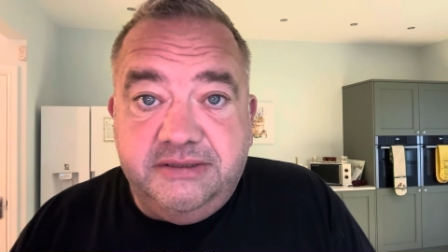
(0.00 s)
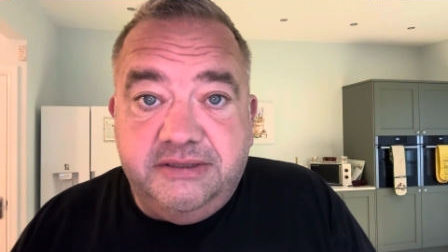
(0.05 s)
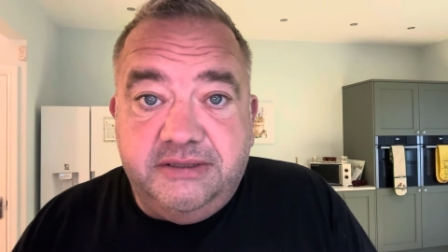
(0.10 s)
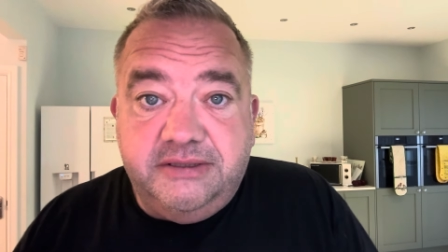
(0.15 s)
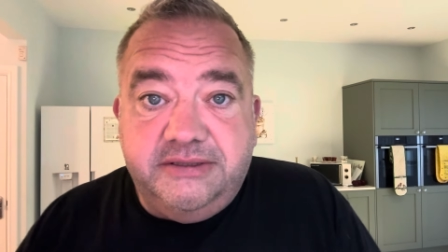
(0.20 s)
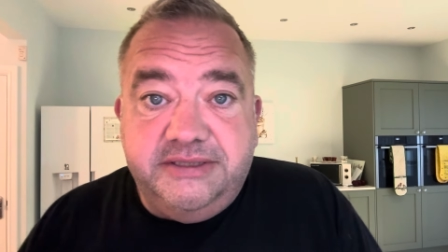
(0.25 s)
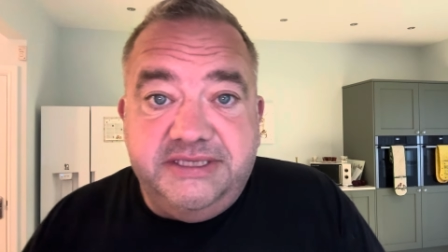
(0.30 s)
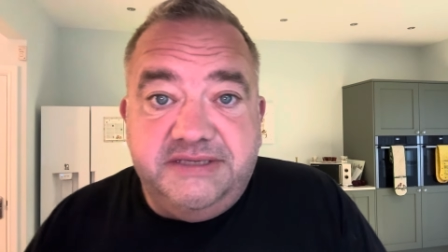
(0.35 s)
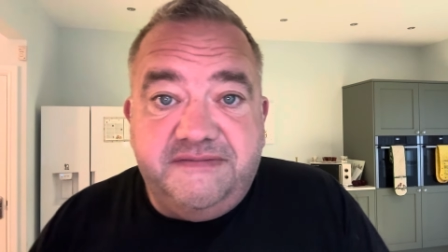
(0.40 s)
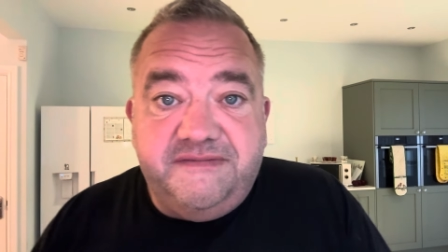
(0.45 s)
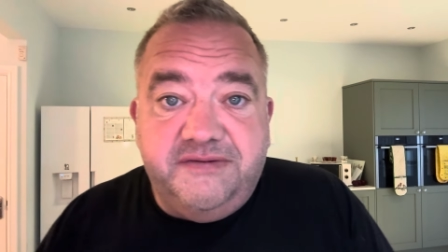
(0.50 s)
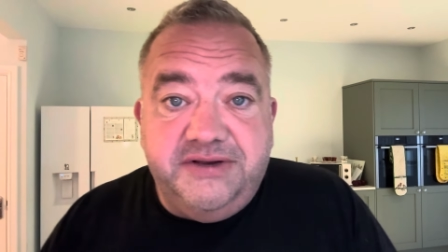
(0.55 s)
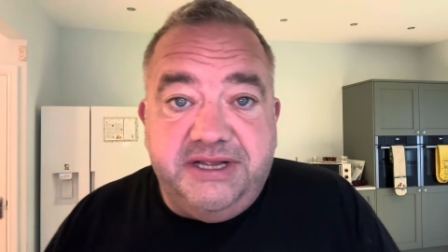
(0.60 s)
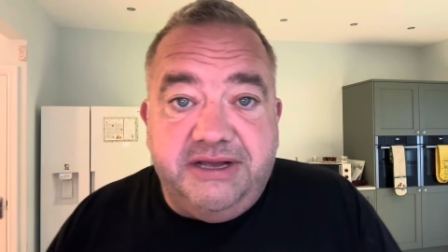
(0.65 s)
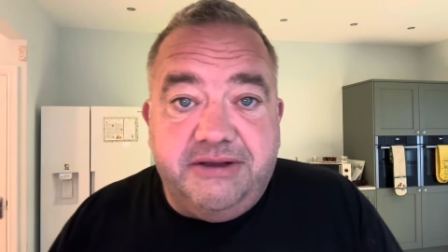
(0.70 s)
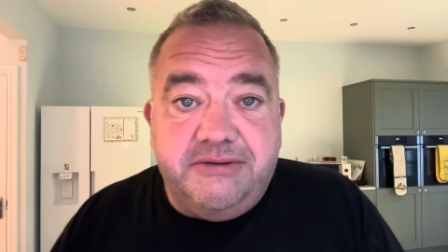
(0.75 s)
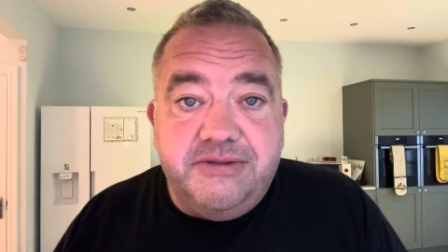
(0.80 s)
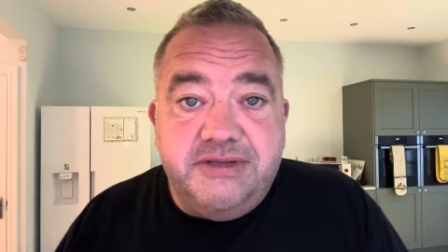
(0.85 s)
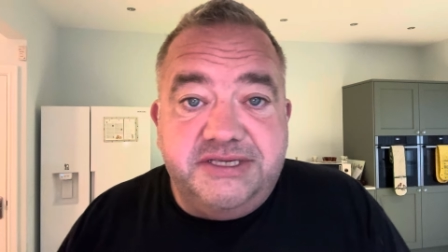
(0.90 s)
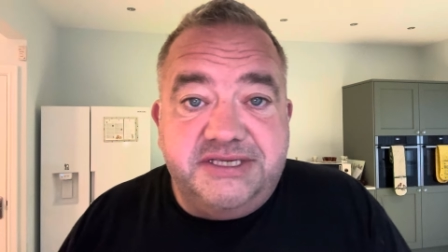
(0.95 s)
Oh, it's funny
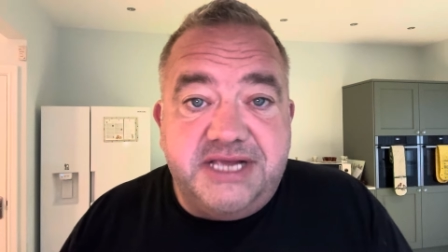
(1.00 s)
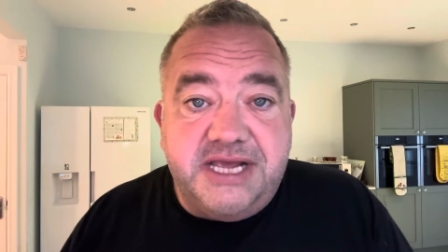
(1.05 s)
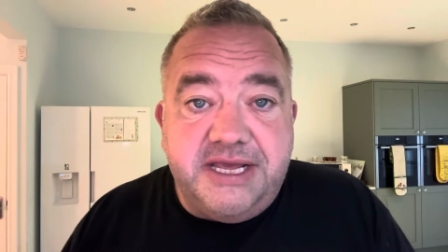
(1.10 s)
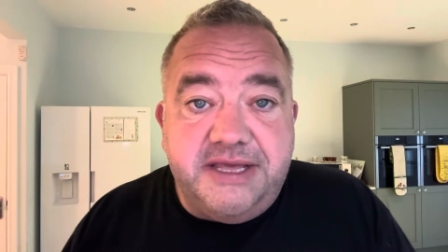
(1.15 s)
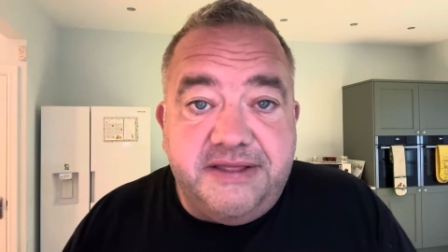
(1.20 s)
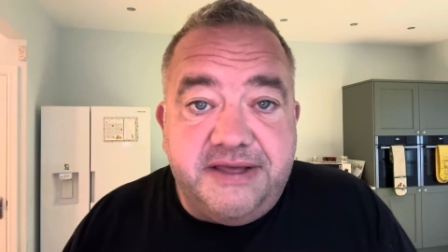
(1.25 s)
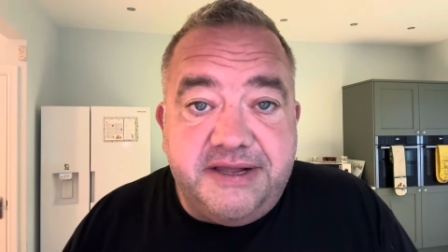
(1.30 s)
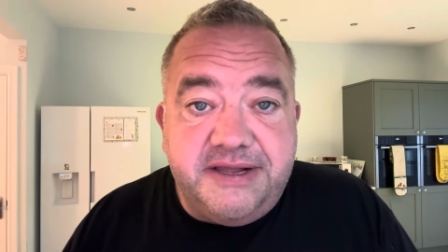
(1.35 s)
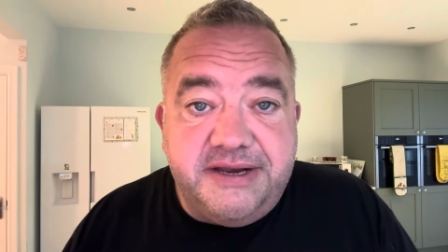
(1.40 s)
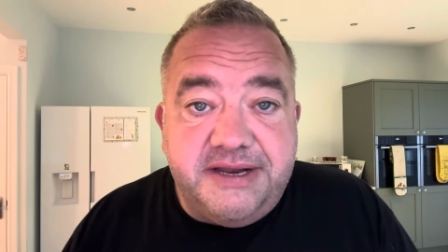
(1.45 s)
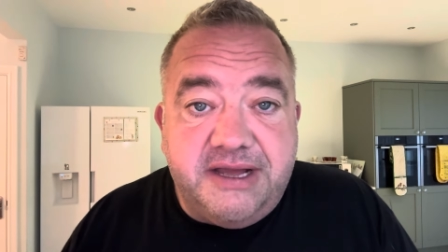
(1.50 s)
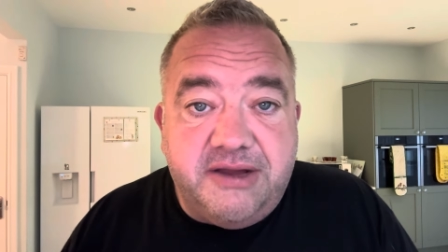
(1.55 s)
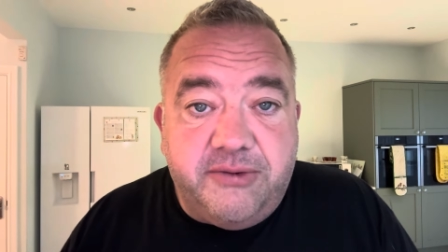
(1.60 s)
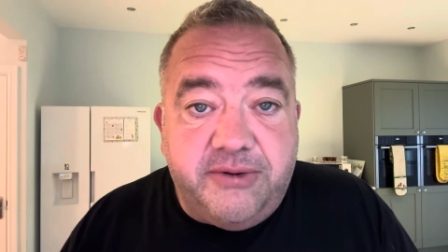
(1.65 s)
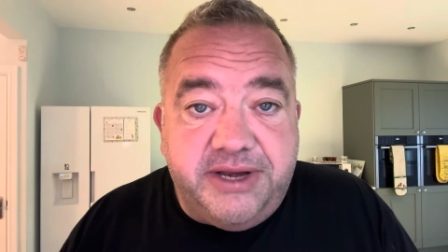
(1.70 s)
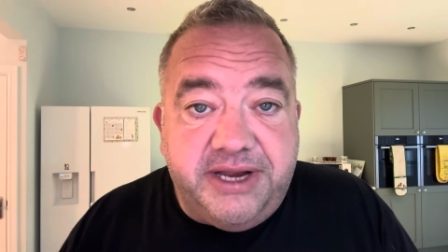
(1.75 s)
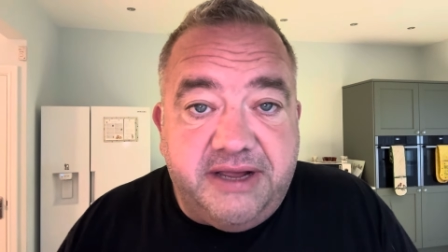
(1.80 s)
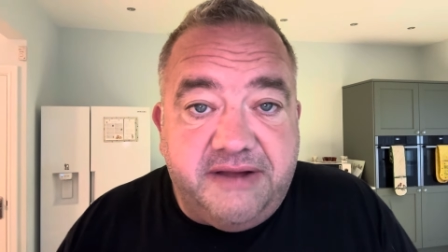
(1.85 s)
how they're saying that now, isn't it,